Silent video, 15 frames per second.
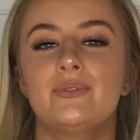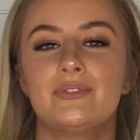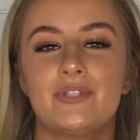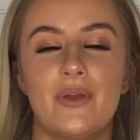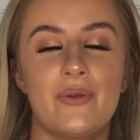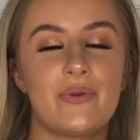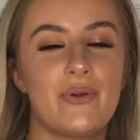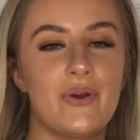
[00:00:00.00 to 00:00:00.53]
also
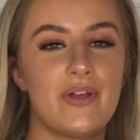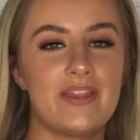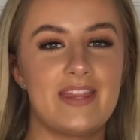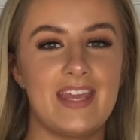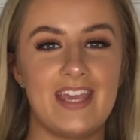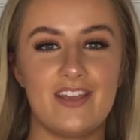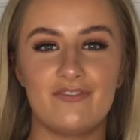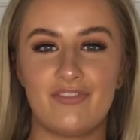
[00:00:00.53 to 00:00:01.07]
got
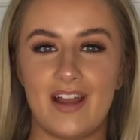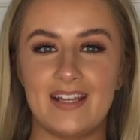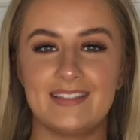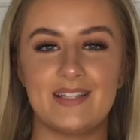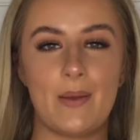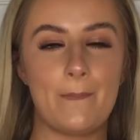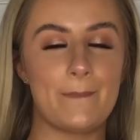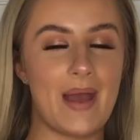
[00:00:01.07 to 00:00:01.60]
the
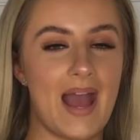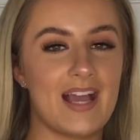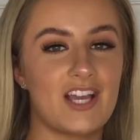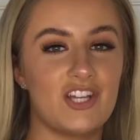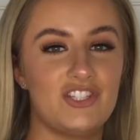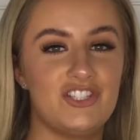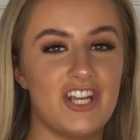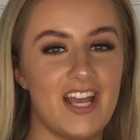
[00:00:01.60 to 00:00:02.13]
racer
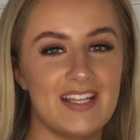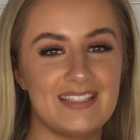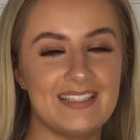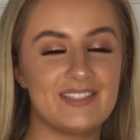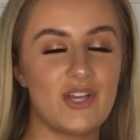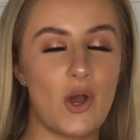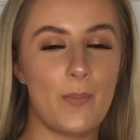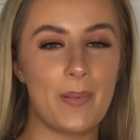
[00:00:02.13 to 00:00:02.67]
back
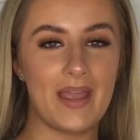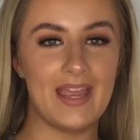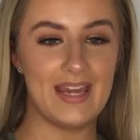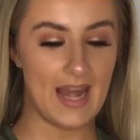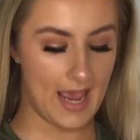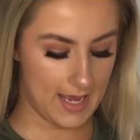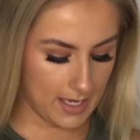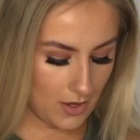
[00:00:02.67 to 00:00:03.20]
jersey top
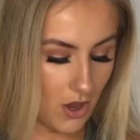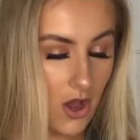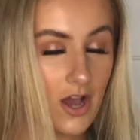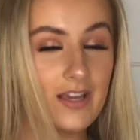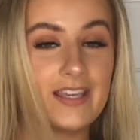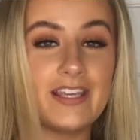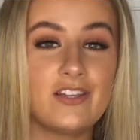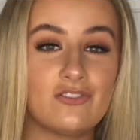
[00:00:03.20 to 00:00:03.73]
in a
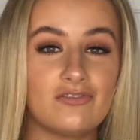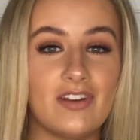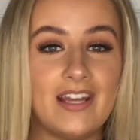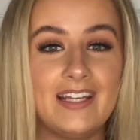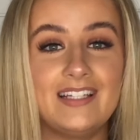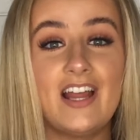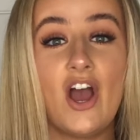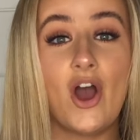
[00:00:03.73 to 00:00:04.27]
khaki
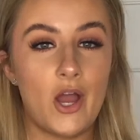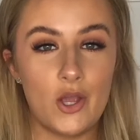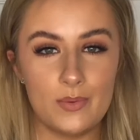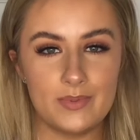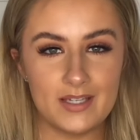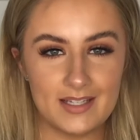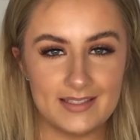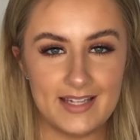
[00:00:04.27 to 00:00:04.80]
green I
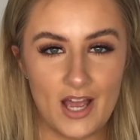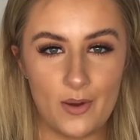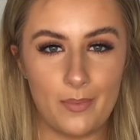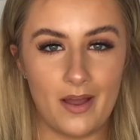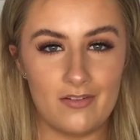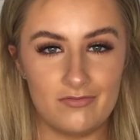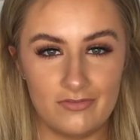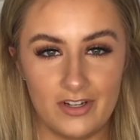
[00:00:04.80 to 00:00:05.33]
hope you can tell
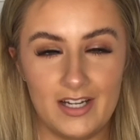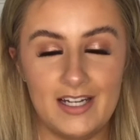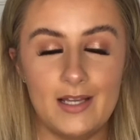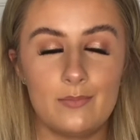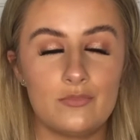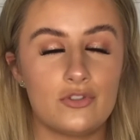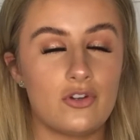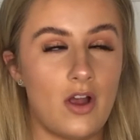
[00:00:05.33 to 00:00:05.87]
but I really
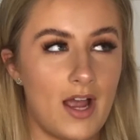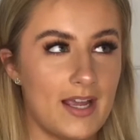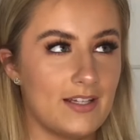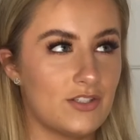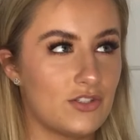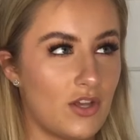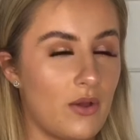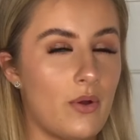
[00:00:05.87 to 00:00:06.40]
am
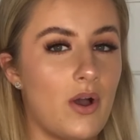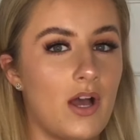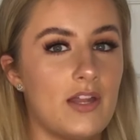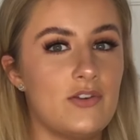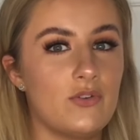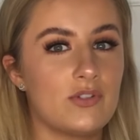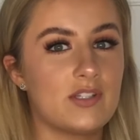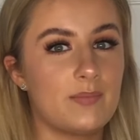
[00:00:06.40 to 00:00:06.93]
trying so
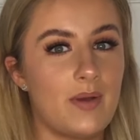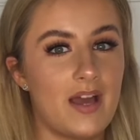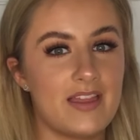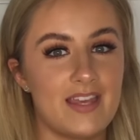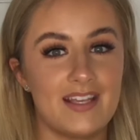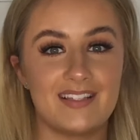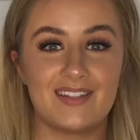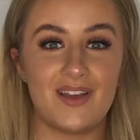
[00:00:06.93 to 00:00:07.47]
hard not to buy
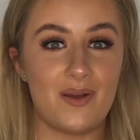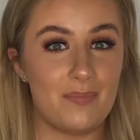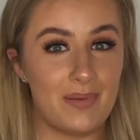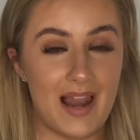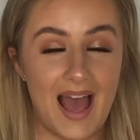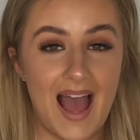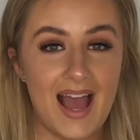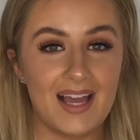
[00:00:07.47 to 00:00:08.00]
things that are
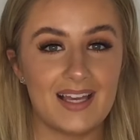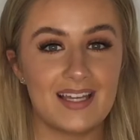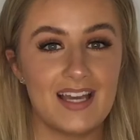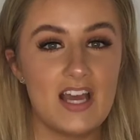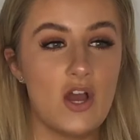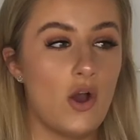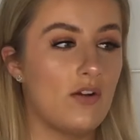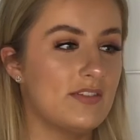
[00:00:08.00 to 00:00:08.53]
black
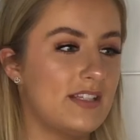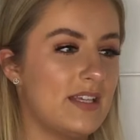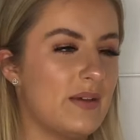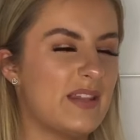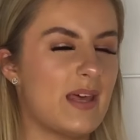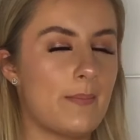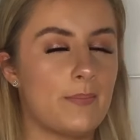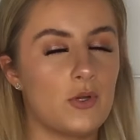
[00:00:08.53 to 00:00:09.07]
obviously you
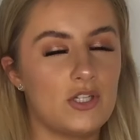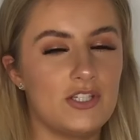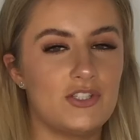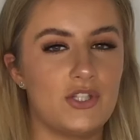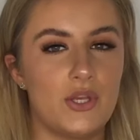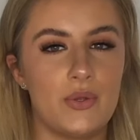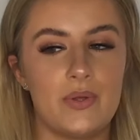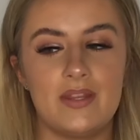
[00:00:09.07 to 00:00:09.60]
have that
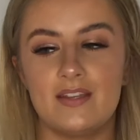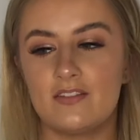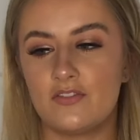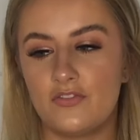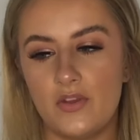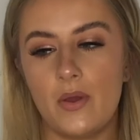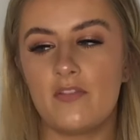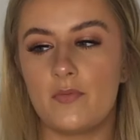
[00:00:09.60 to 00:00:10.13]
bodysuit and there's
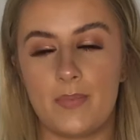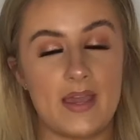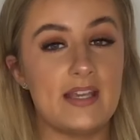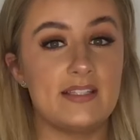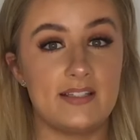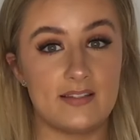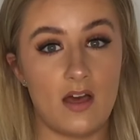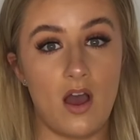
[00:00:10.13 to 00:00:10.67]
a few other
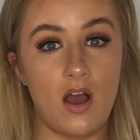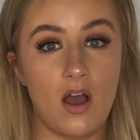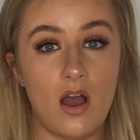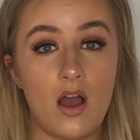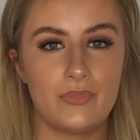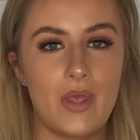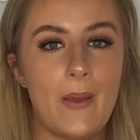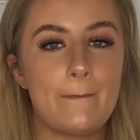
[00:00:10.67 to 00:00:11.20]
pieces that
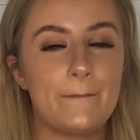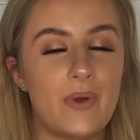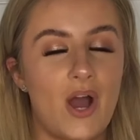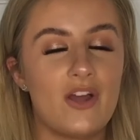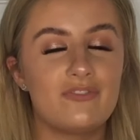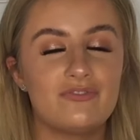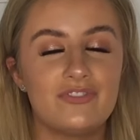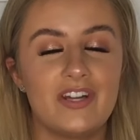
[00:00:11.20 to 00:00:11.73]
are but
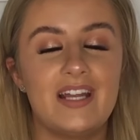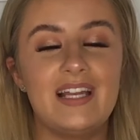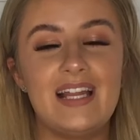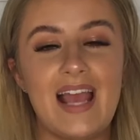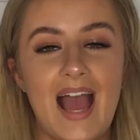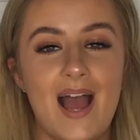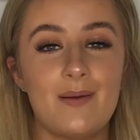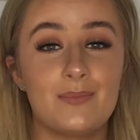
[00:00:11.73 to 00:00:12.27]
I
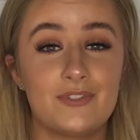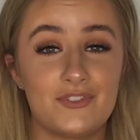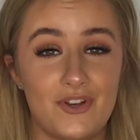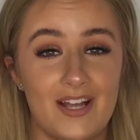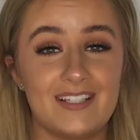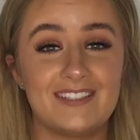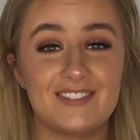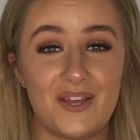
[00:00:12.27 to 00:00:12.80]
really am
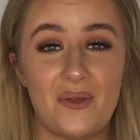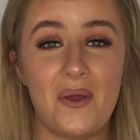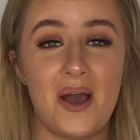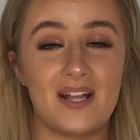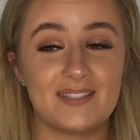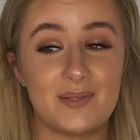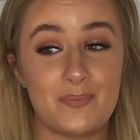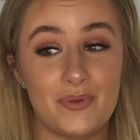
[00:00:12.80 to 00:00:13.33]
trying so
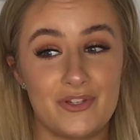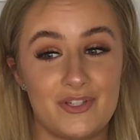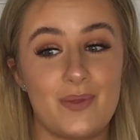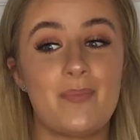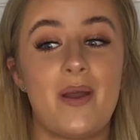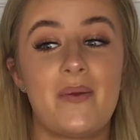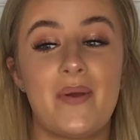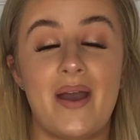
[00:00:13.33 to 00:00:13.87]
hard to push the
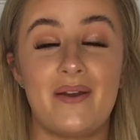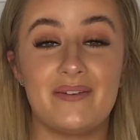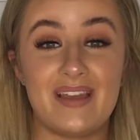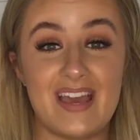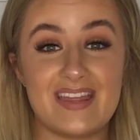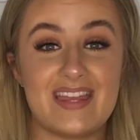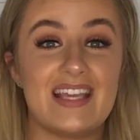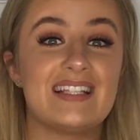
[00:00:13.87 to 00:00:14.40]
boat out and
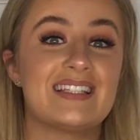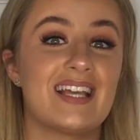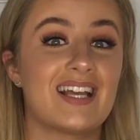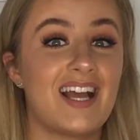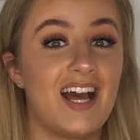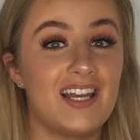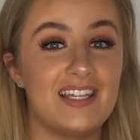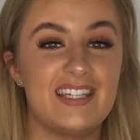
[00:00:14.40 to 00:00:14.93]
get things that are
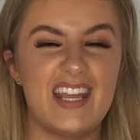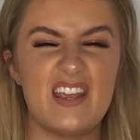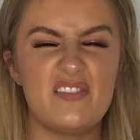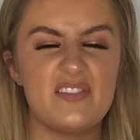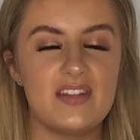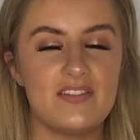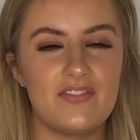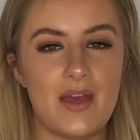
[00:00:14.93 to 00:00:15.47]
coloured
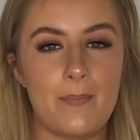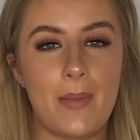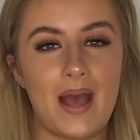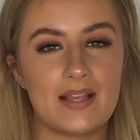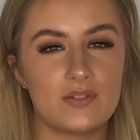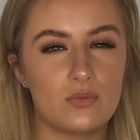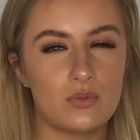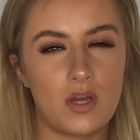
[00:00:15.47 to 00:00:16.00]
even if they're
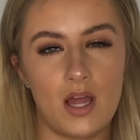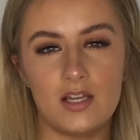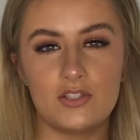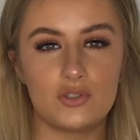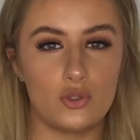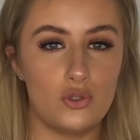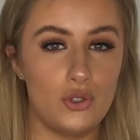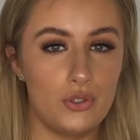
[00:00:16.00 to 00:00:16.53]
pastel
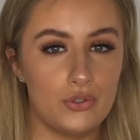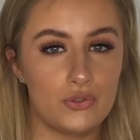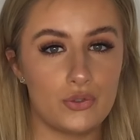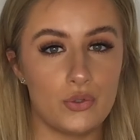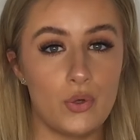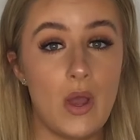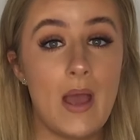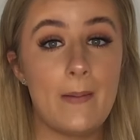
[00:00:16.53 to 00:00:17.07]
colours or
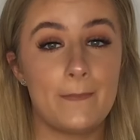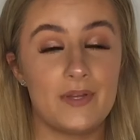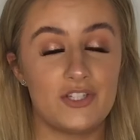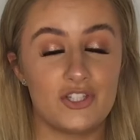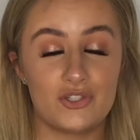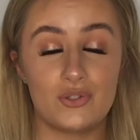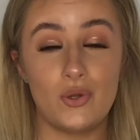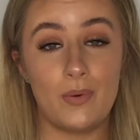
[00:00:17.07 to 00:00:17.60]
neutral but
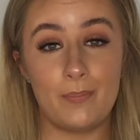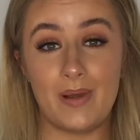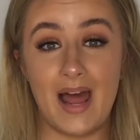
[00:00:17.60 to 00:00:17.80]
just not